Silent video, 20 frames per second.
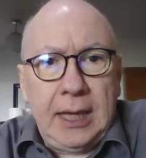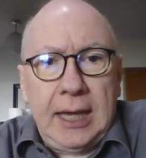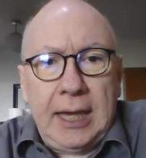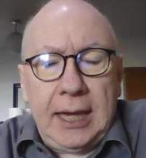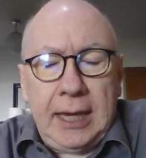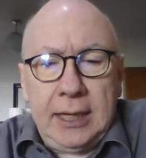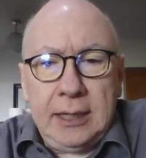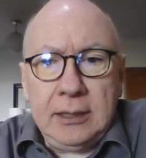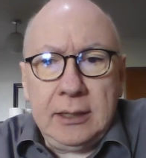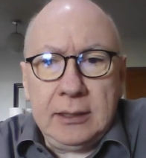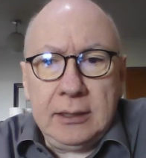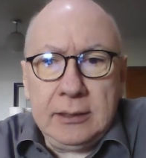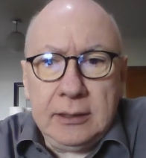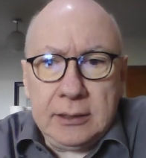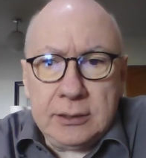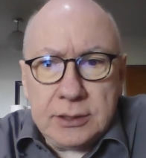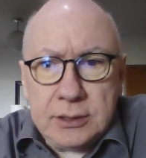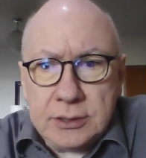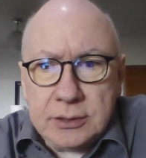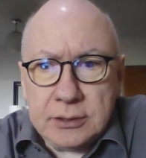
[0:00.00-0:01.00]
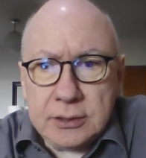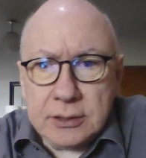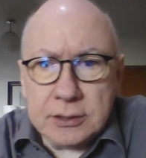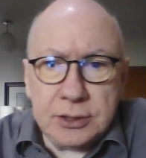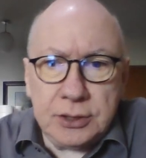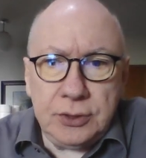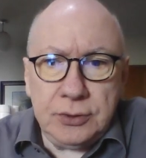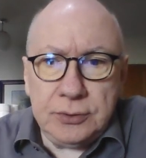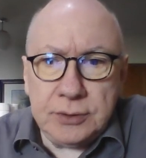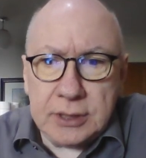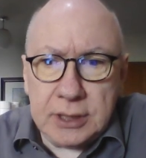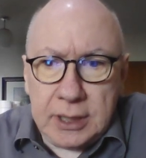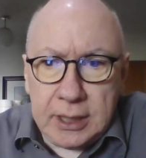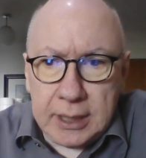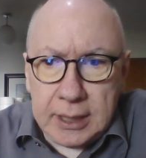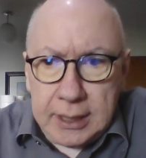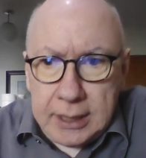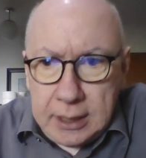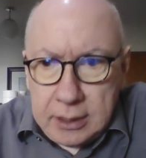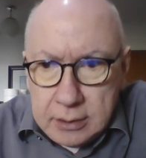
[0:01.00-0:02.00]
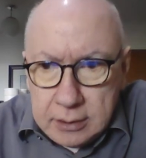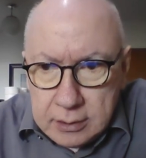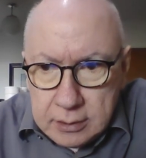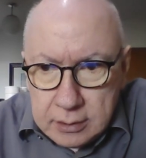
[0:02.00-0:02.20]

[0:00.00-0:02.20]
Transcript: and I'd like to talk to you today.